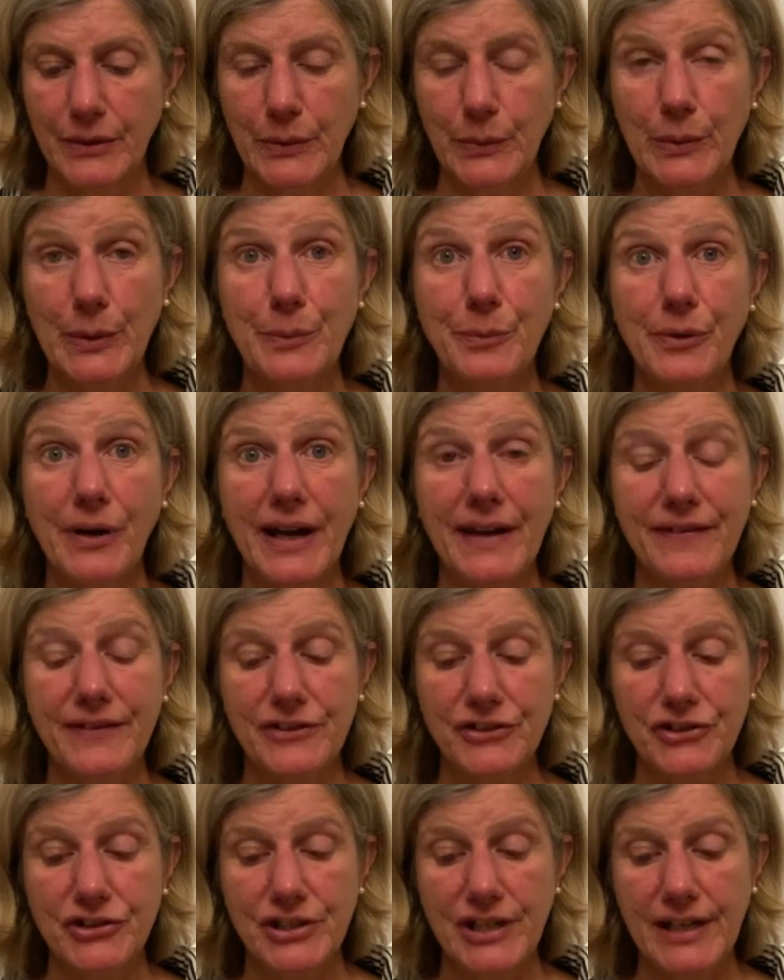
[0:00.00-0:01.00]
We pray that
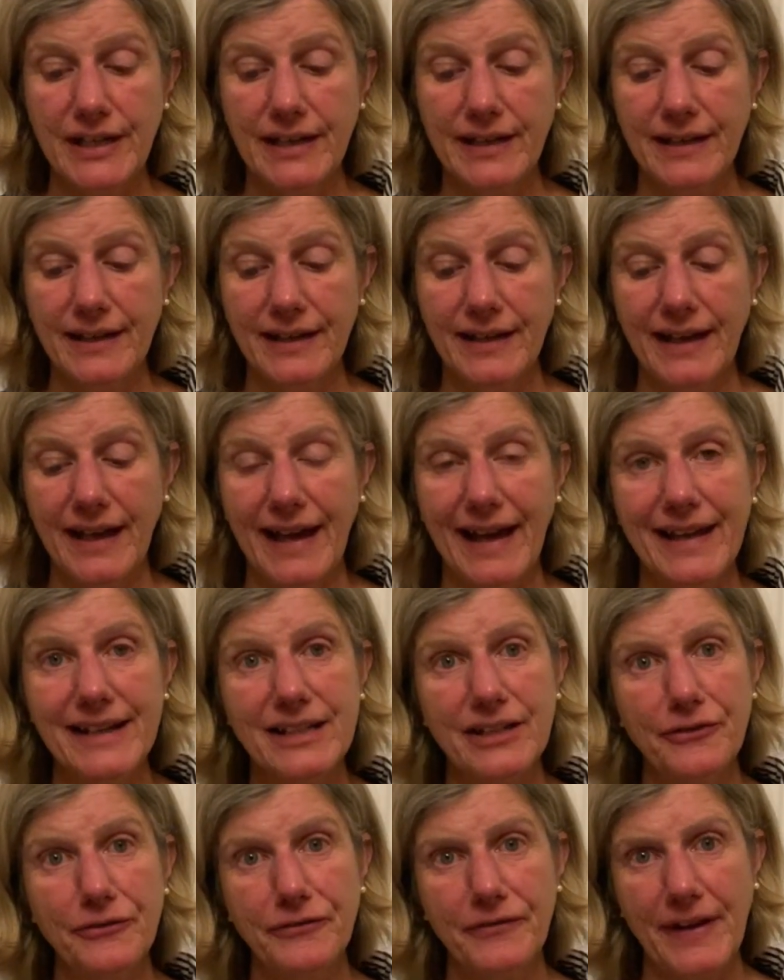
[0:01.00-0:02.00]
she and
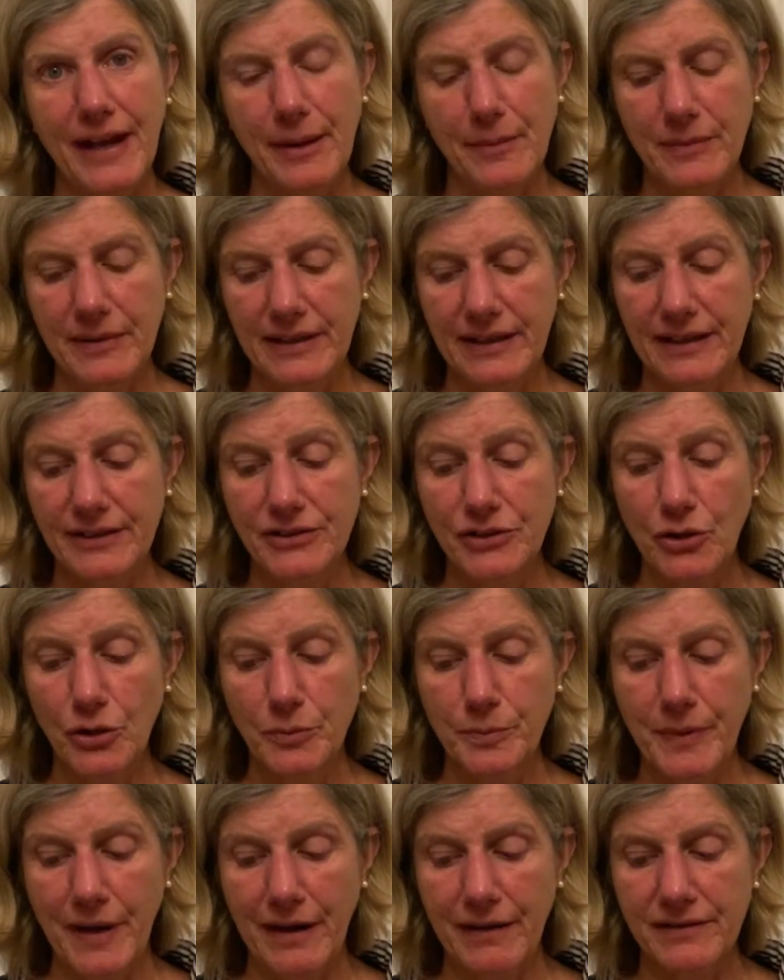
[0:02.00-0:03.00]
her family and
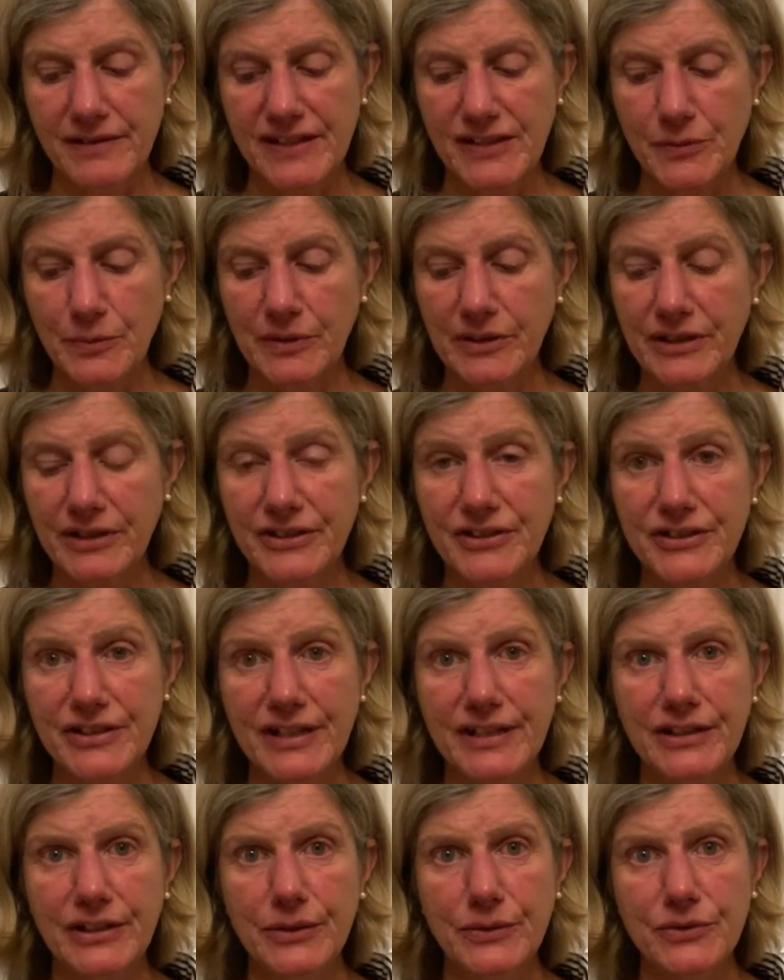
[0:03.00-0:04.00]
godparents will
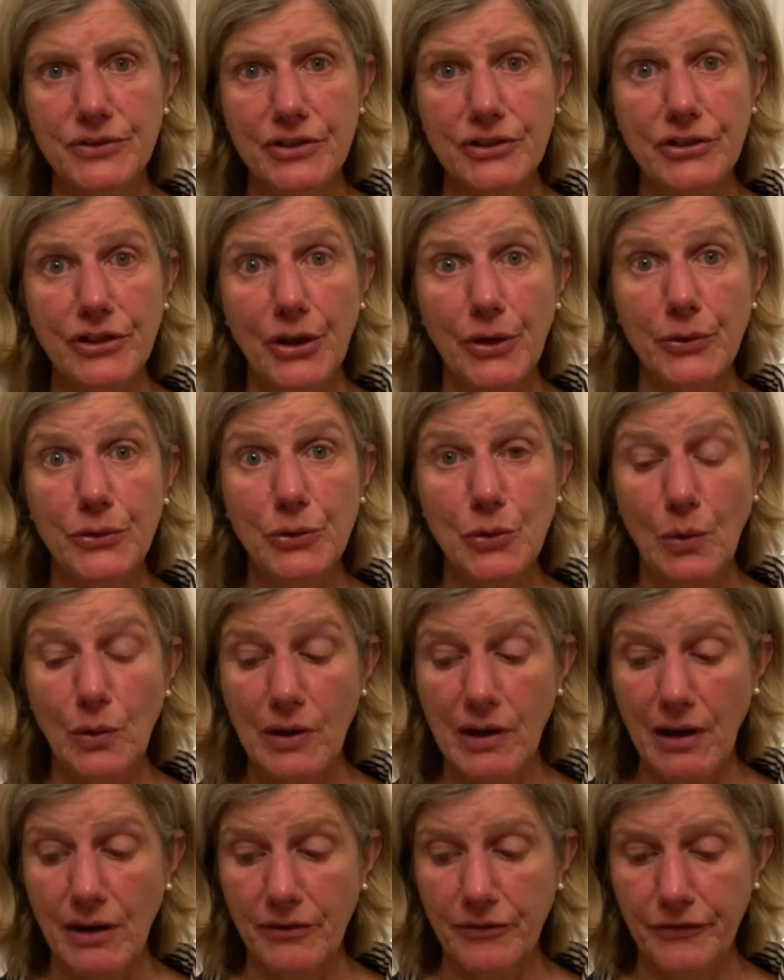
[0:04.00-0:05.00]
continue to know your
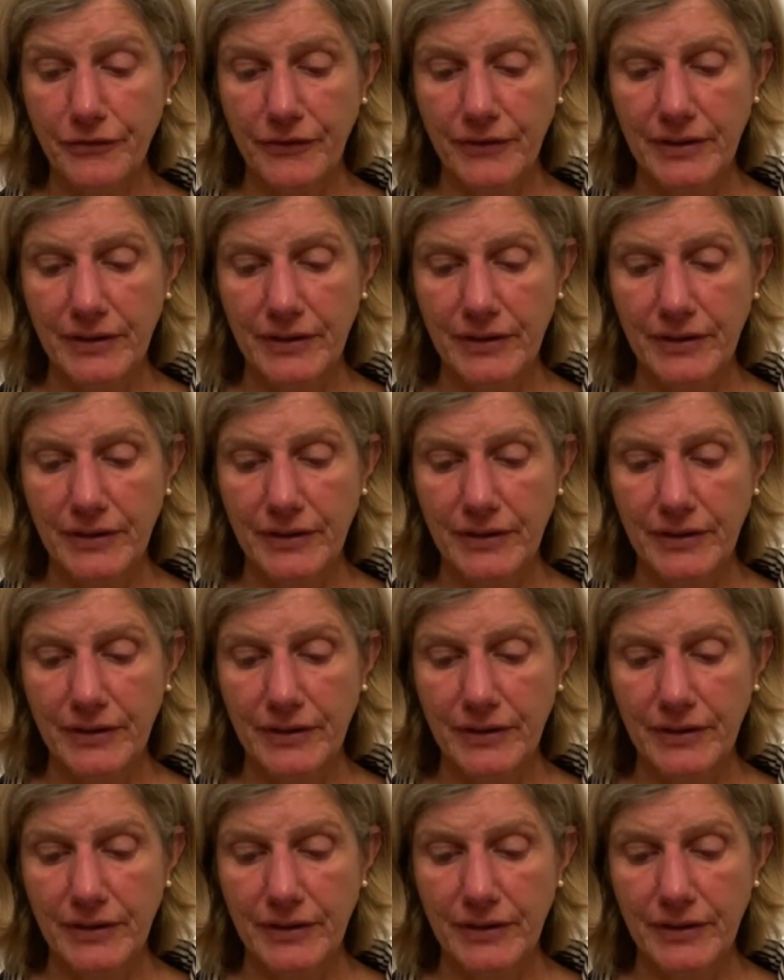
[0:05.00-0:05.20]
love,